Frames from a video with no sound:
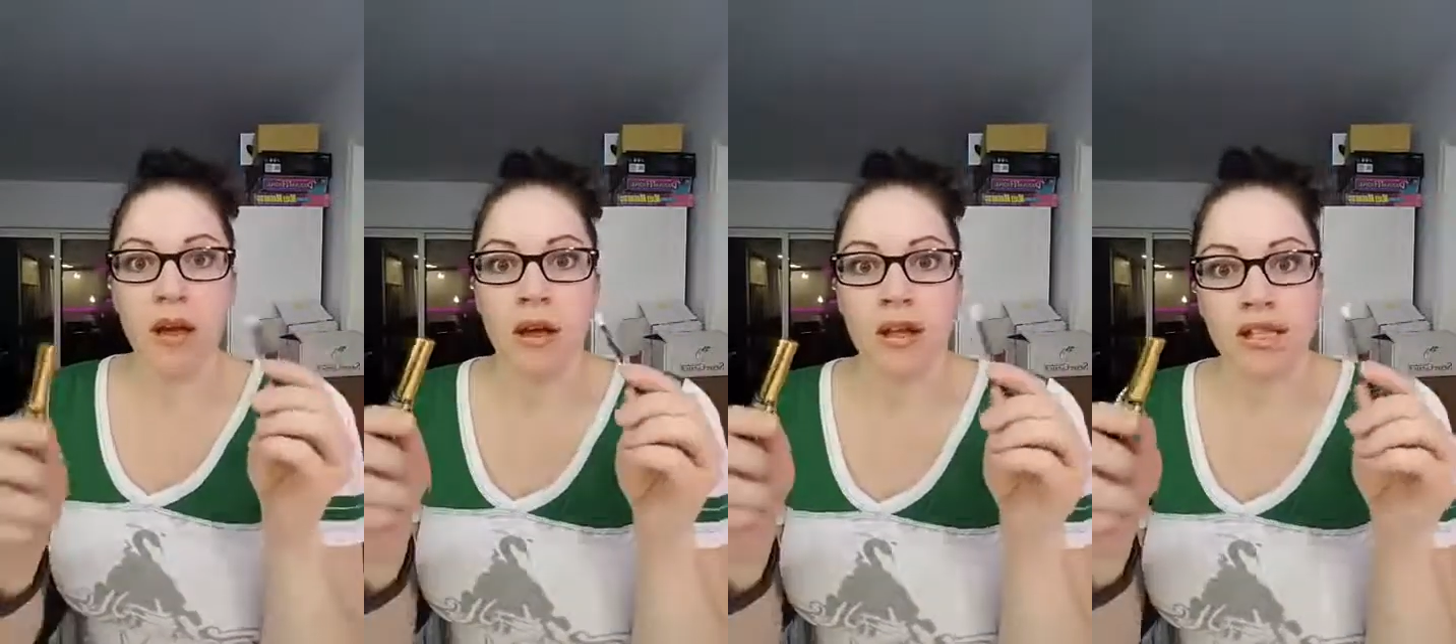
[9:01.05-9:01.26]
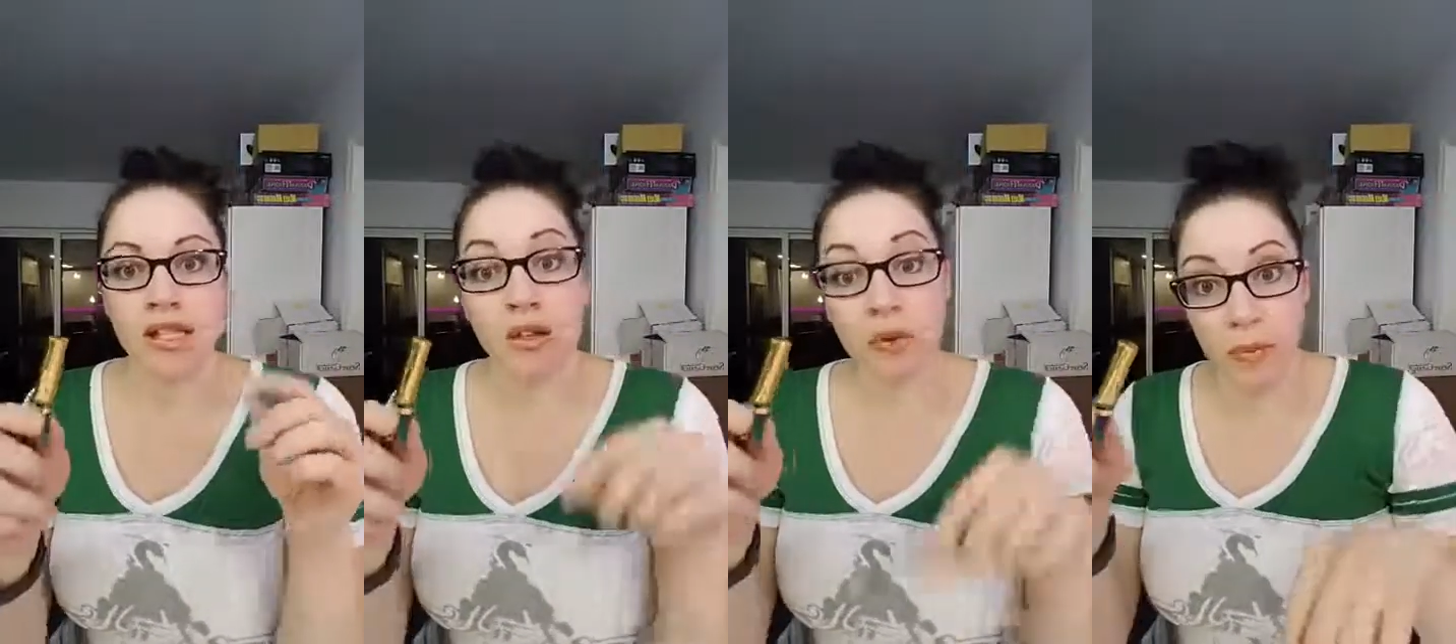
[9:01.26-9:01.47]

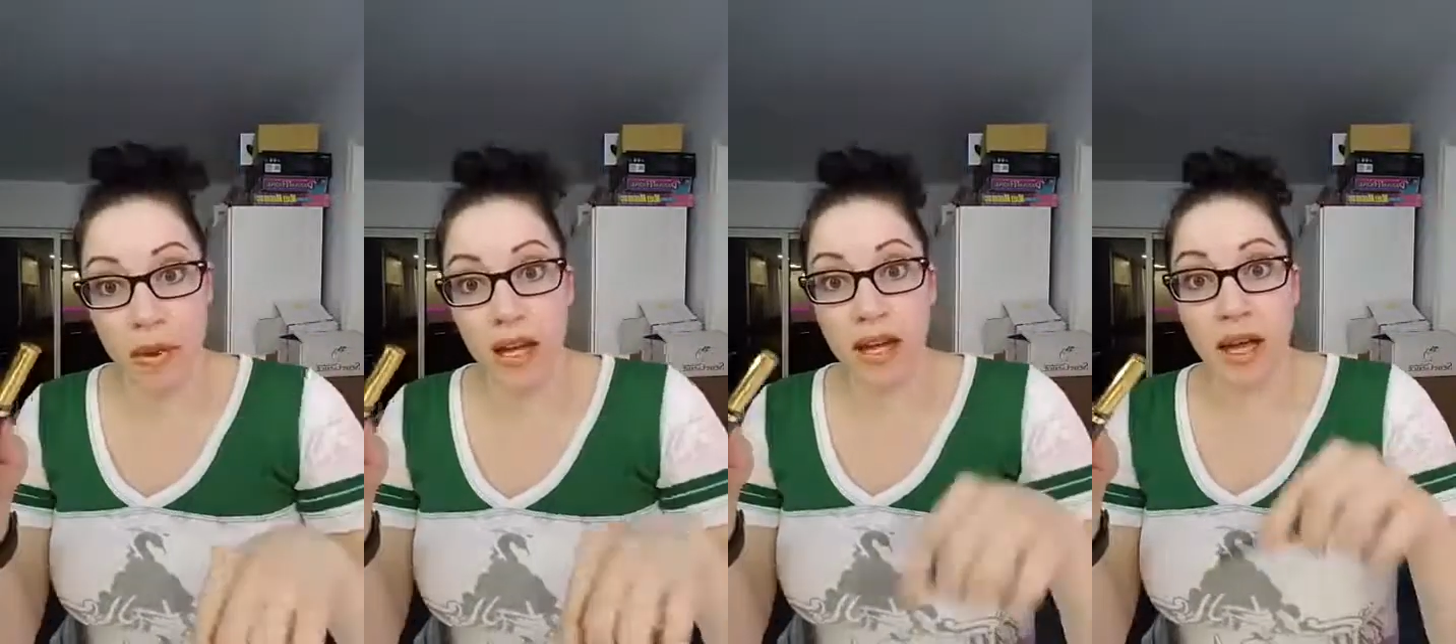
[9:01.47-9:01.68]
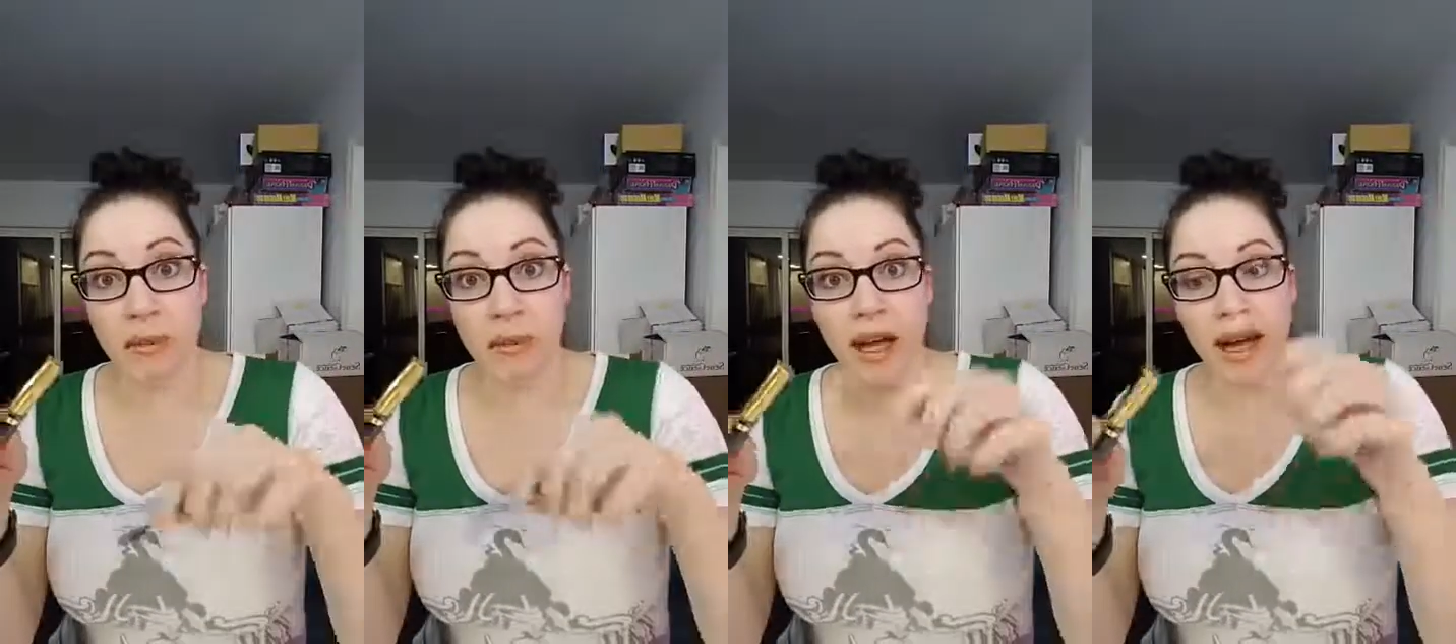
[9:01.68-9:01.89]
to
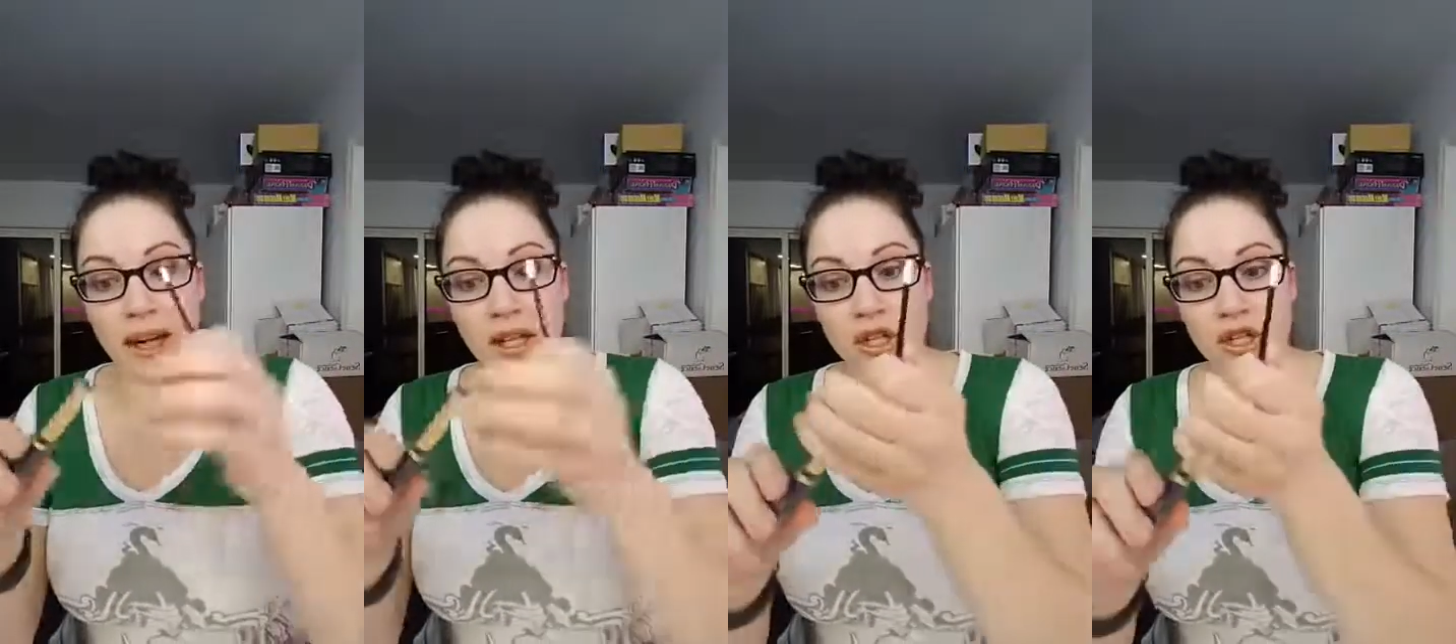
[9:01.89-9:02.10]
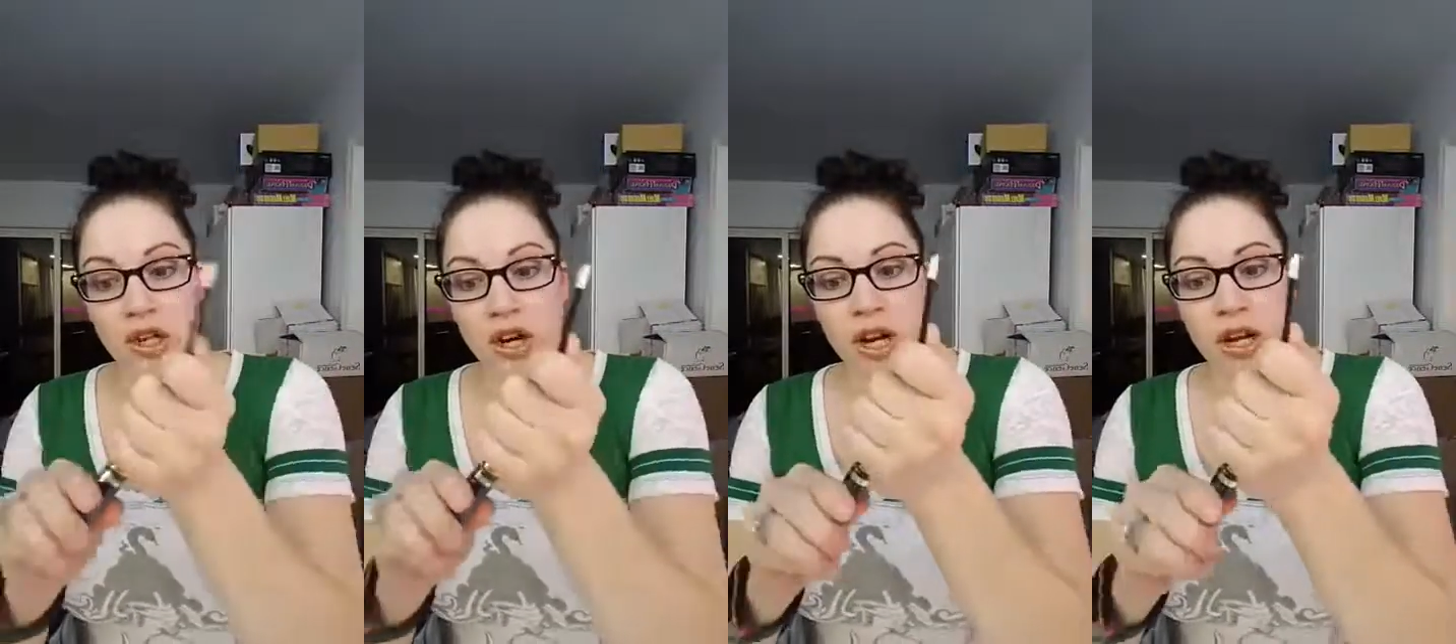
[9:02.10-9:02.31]
pick up extra,